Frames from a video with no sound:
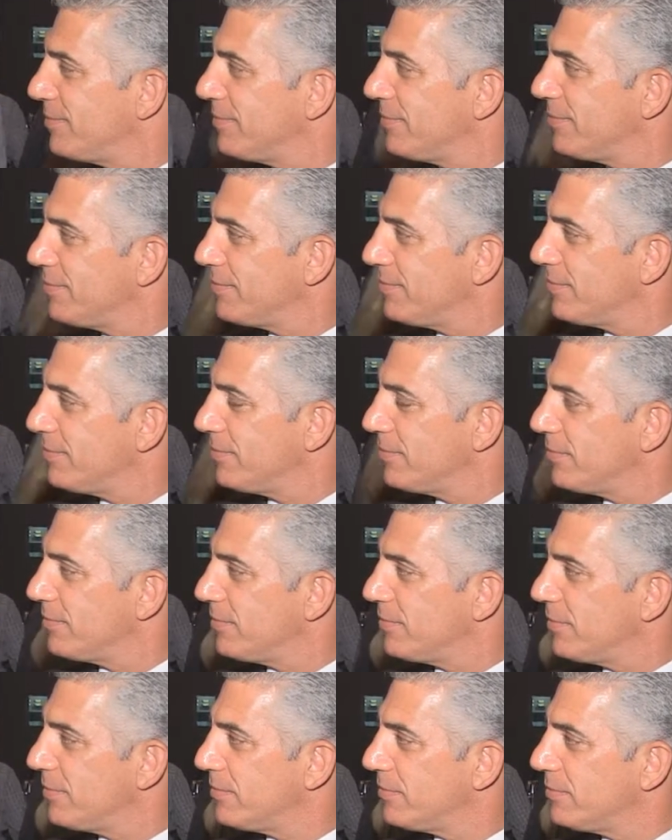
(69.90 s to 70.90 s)

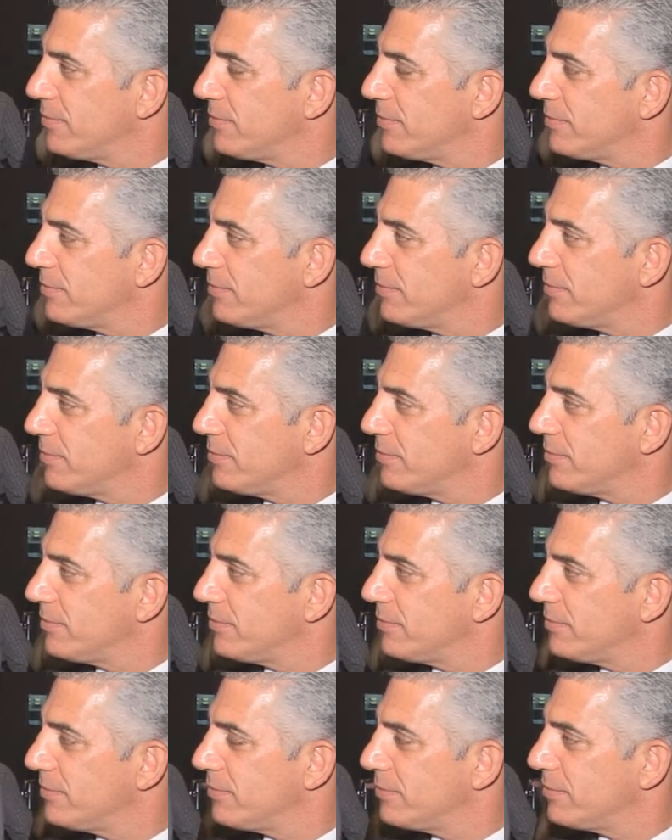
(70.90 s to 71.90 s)

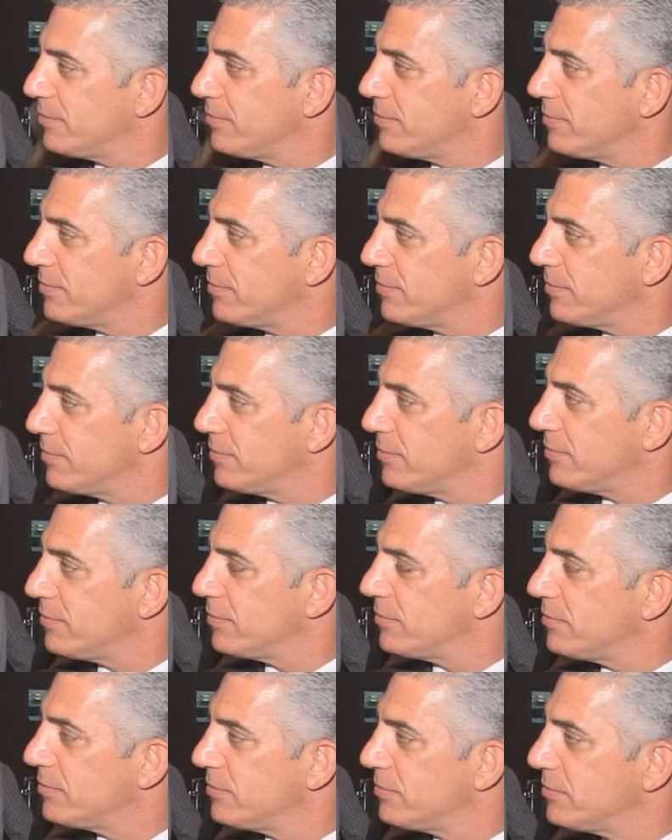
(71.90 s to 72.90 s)

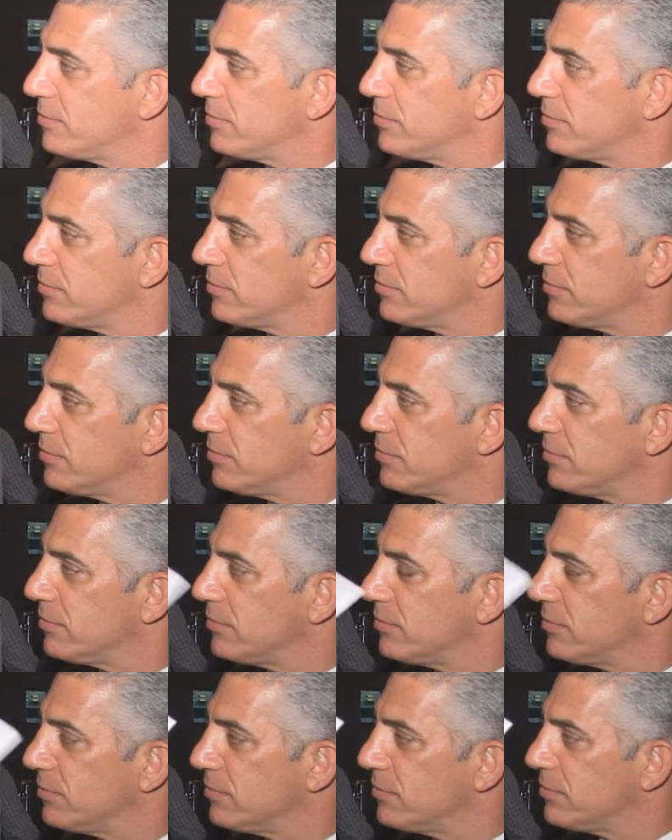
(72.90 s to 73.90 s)

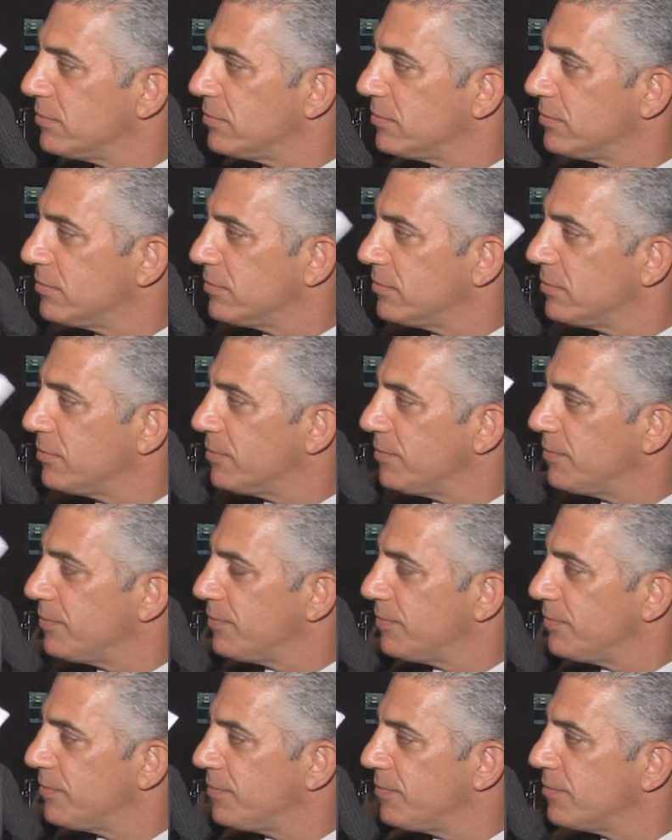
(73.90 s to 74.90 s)

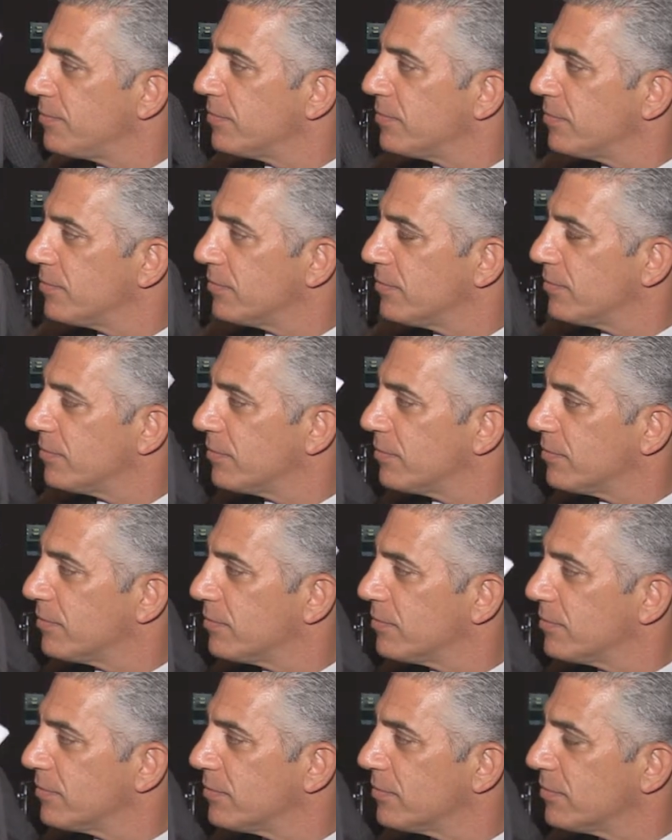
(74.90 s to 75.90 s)

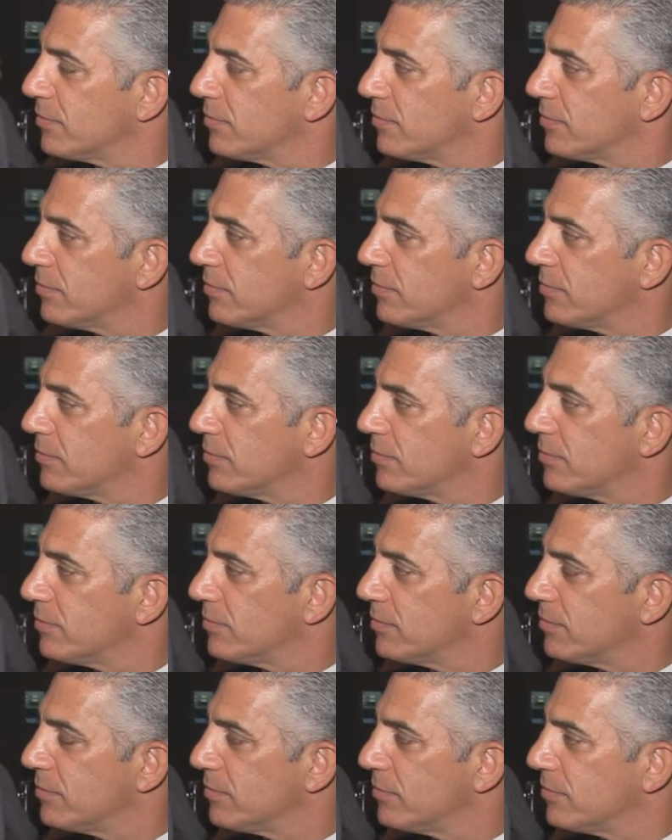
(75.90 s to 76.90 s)

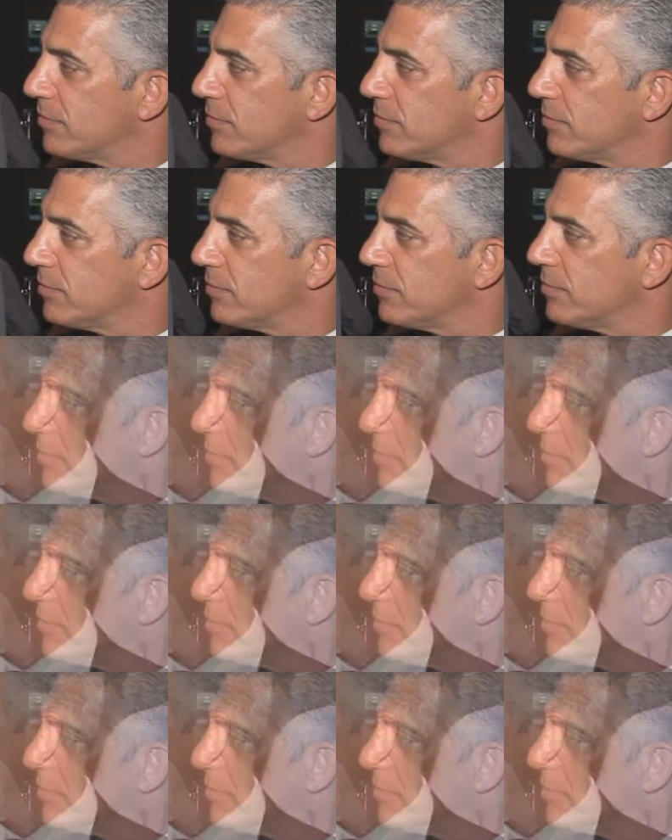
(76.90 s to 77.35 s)
(silent)